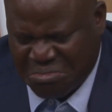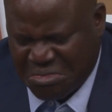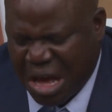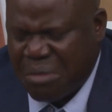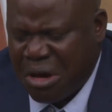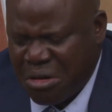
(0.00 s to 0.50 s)

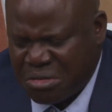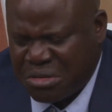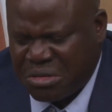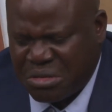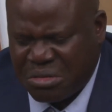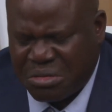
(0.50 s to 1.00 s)
About
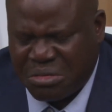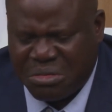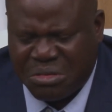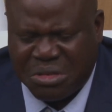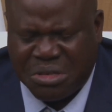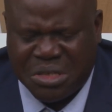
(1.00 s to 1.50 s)

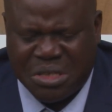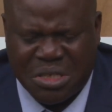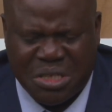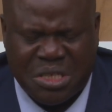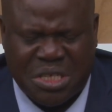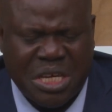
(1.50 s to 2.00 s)

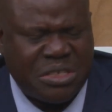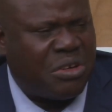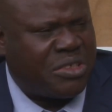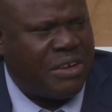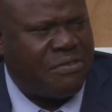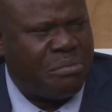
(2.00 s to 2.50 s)
6 or
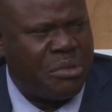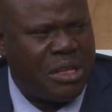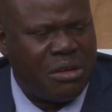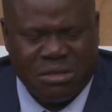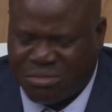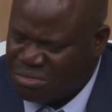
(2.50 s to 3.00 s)
7
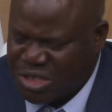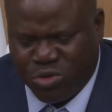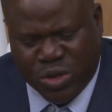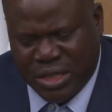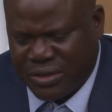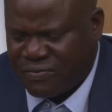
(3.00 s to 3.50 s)
million
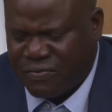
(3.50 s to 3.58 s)
between.